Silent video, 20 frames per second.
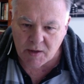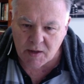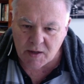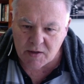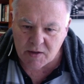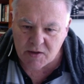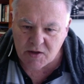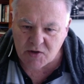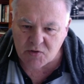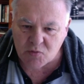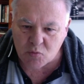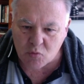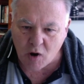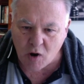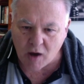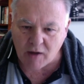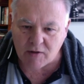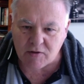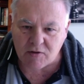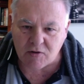this
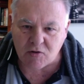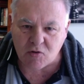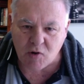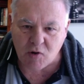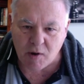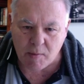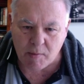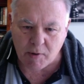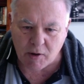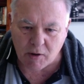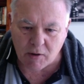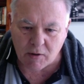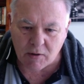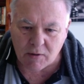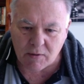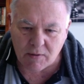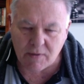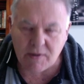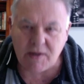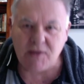rotten
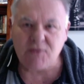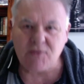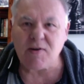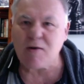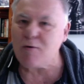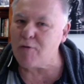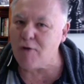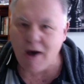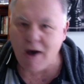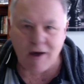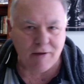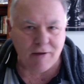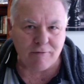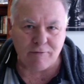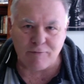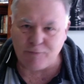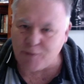criminal, he's a rotten,